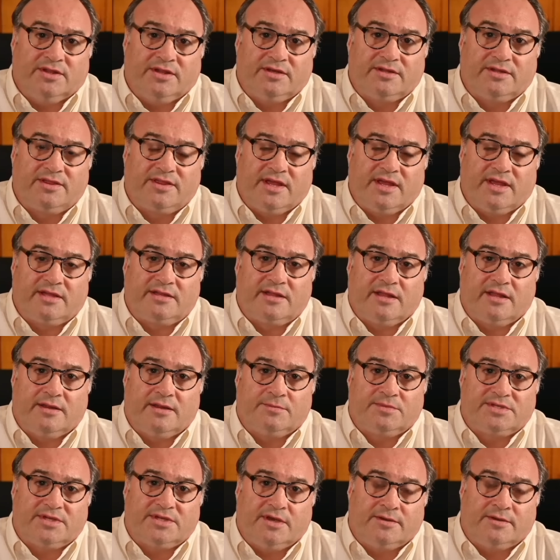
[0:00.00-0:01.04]
They'll think to
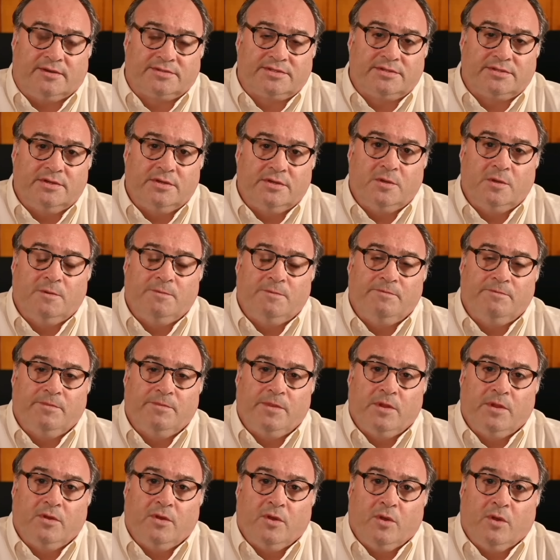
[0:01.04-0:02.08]
themselves,
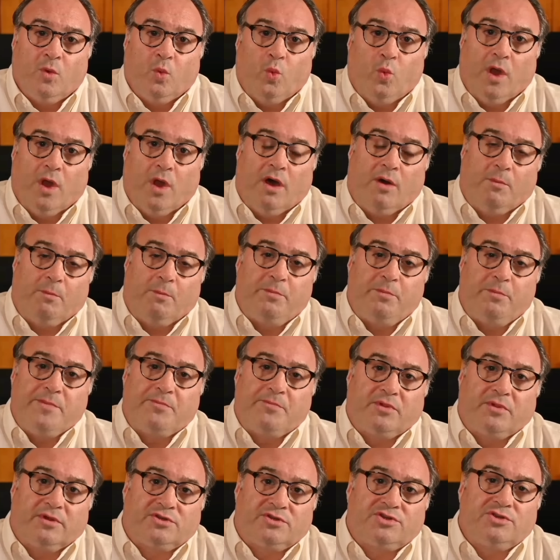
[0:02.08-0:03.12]
well,
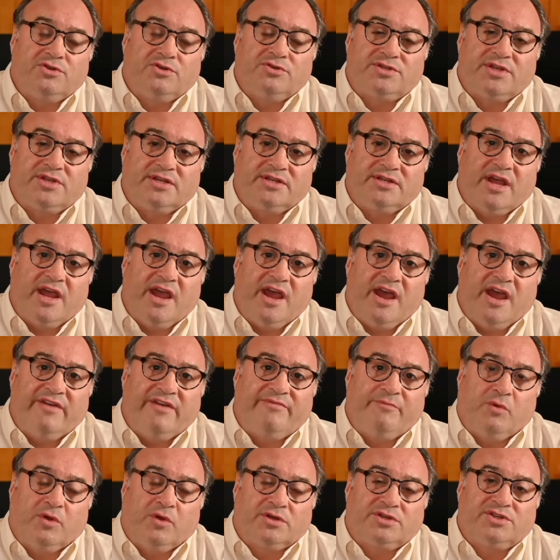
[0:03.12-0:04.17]
people are choosing to
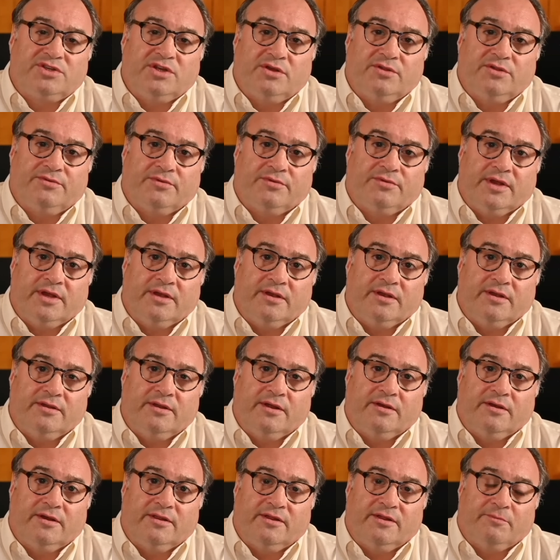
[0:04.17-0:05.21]
have more children,
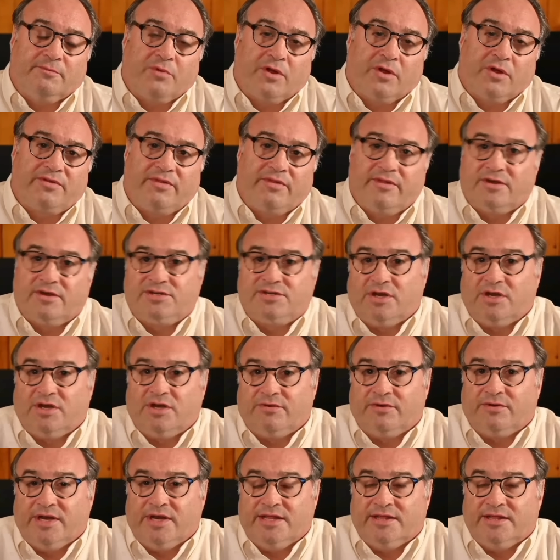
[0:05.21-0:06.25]
the, the birth of their
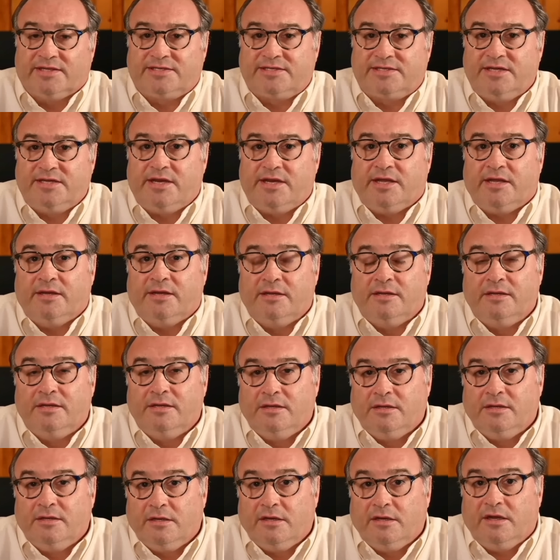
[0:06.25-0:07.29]
children in the city.
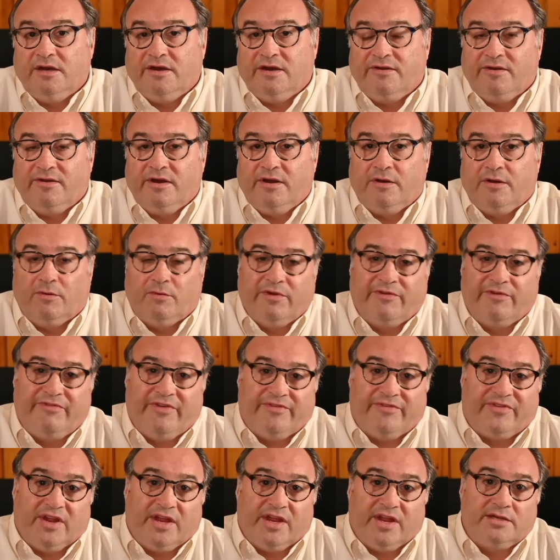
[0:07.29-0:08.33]
And, uh, you know, we're
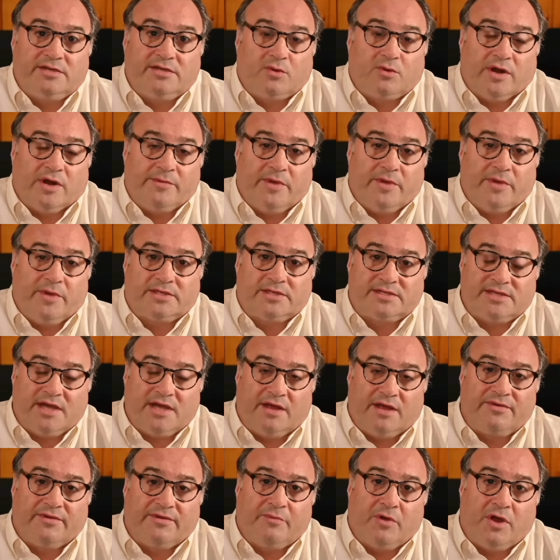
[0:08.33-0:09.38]
15, 20 miles
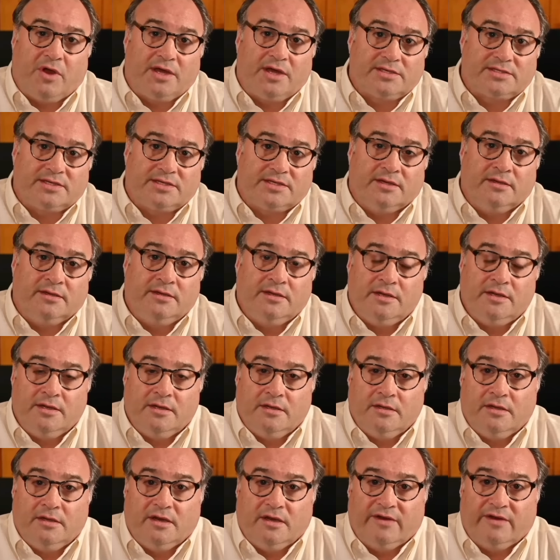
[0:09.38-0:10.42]
south of Boston.
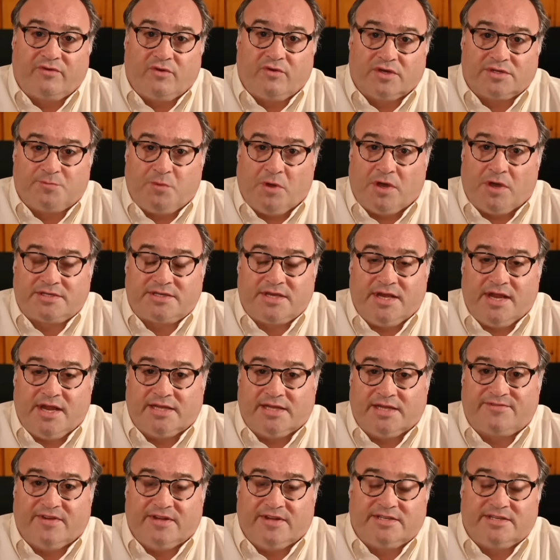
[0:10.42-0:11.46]
And of course, Boston
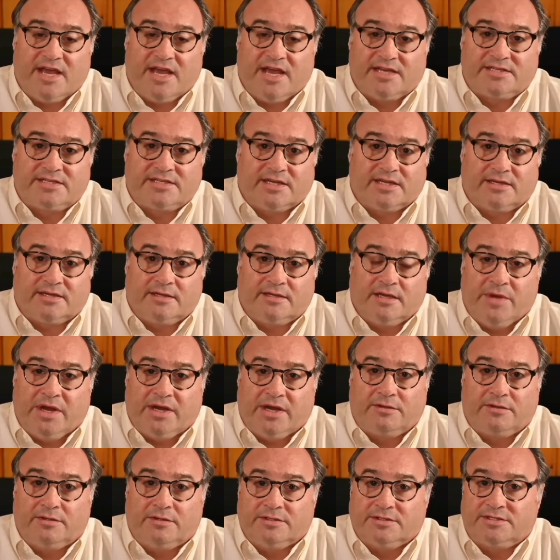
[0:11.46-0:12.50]
has fantastic
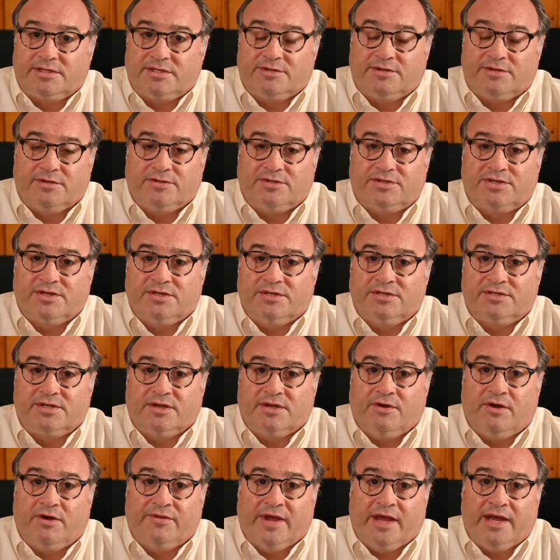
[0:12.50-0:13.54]
medical institutions
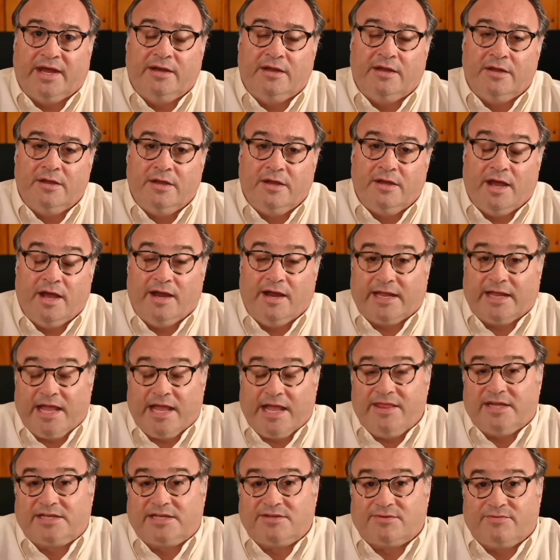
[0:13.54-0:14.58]
and all that. And
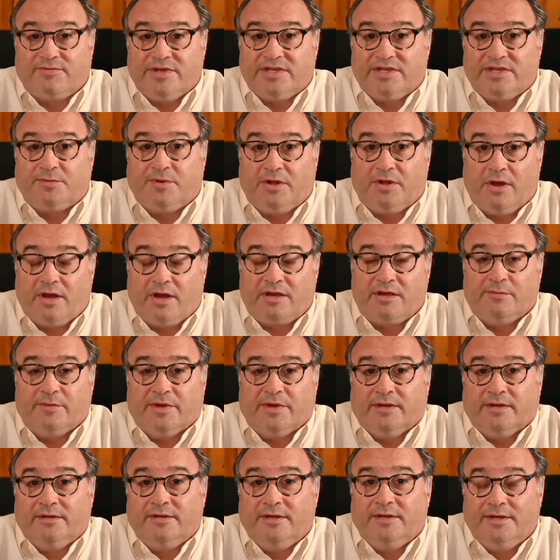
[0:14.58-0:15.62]
again, that's a reasonable
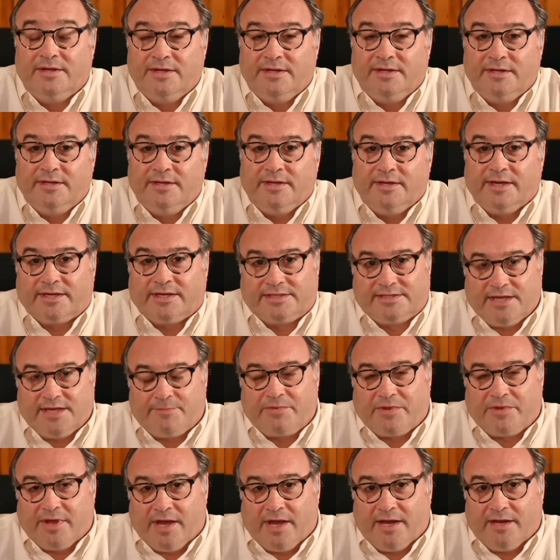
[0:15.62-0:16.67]
argument,
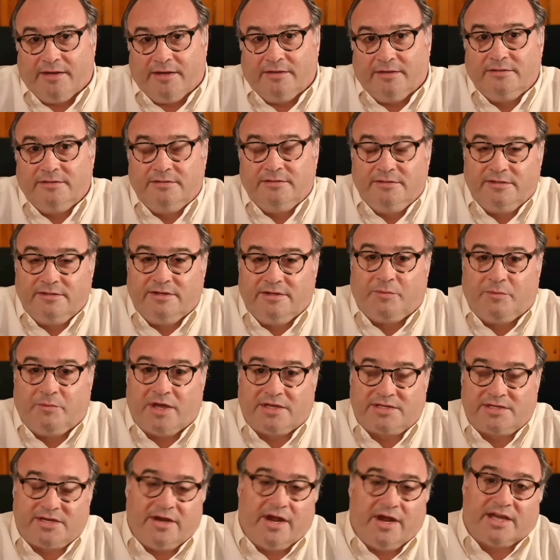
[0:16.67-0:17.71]
except that the
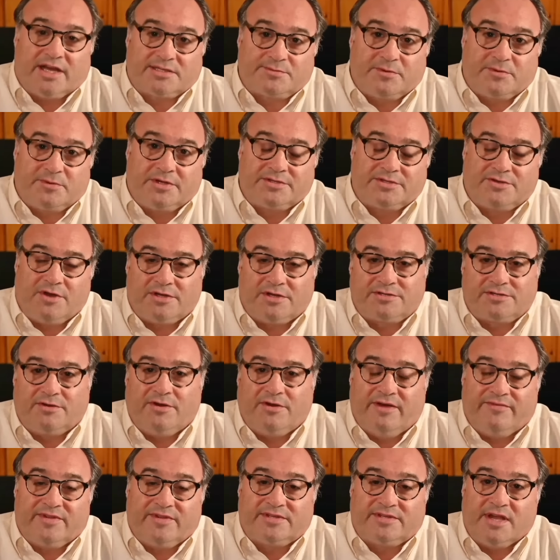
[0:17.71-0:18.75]
Boston hospitals also
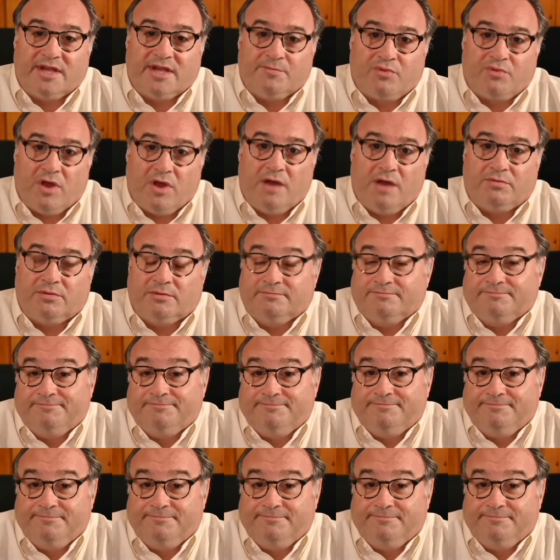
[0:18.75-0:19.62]
have the same problem.